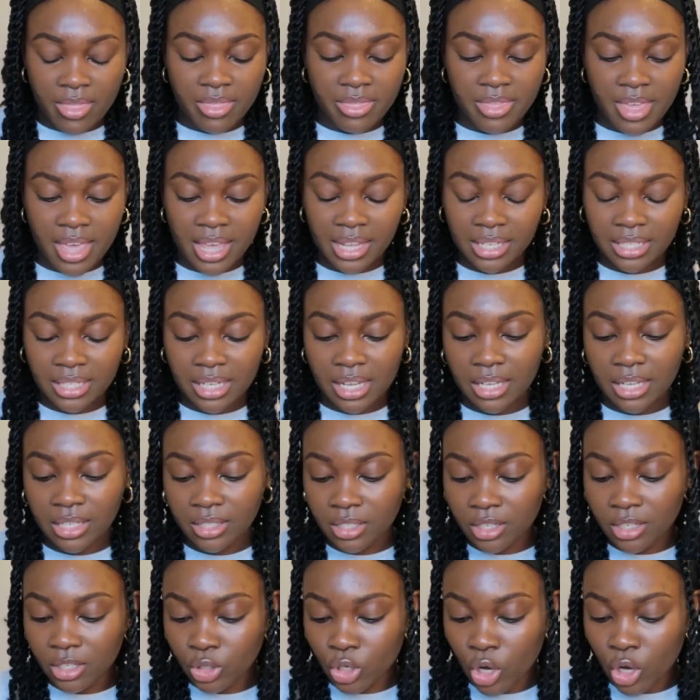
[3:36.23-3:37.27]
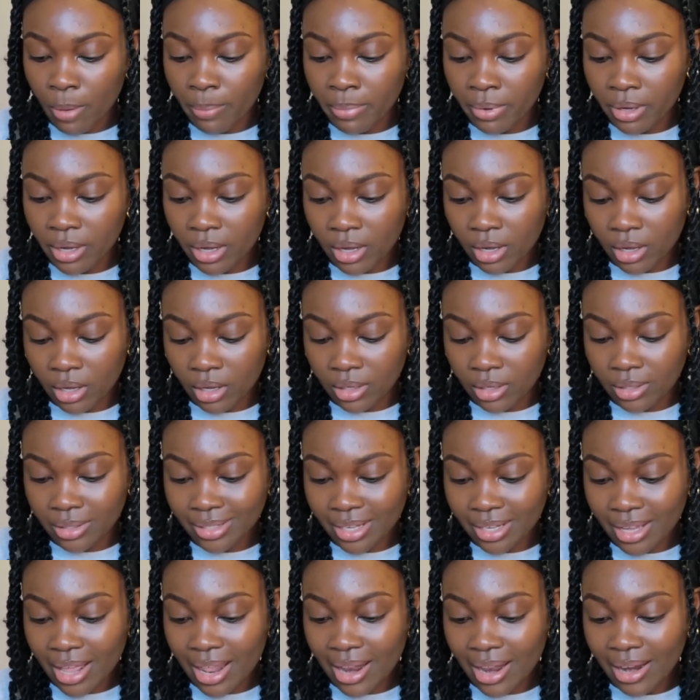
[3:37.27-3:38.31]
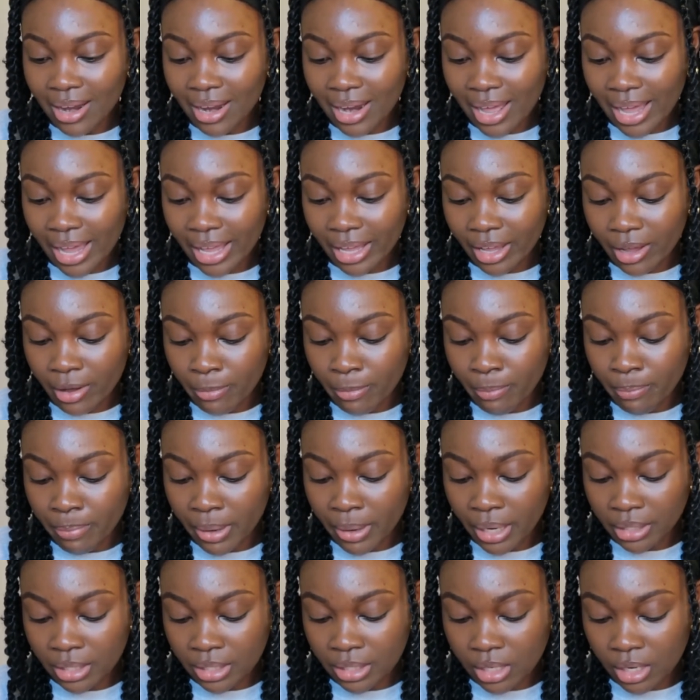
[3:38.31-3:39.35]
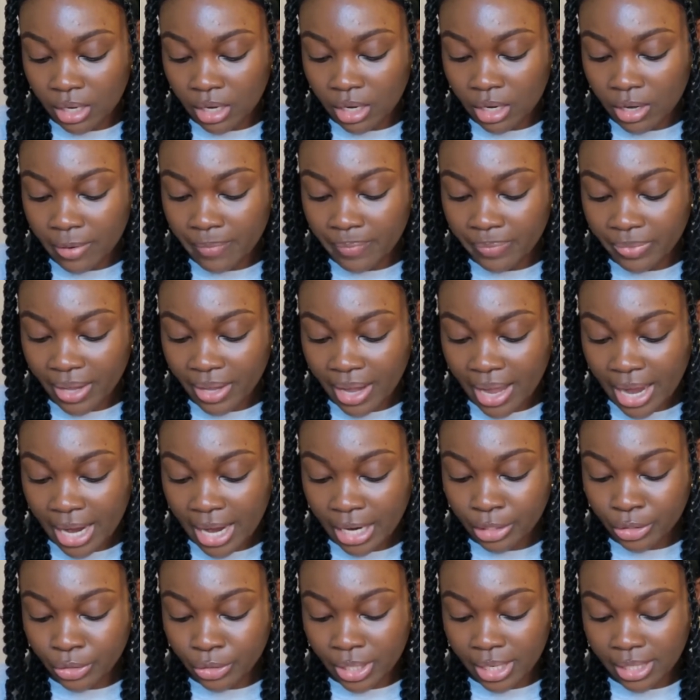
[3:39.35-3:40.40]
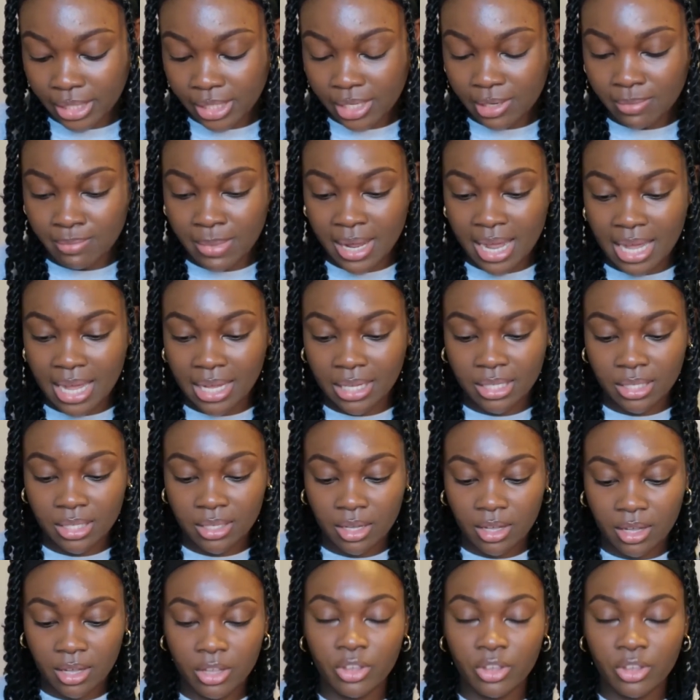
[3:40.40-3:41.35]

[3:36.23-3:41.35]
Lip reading: This is the Topicals Like Butter Hydrating Mask.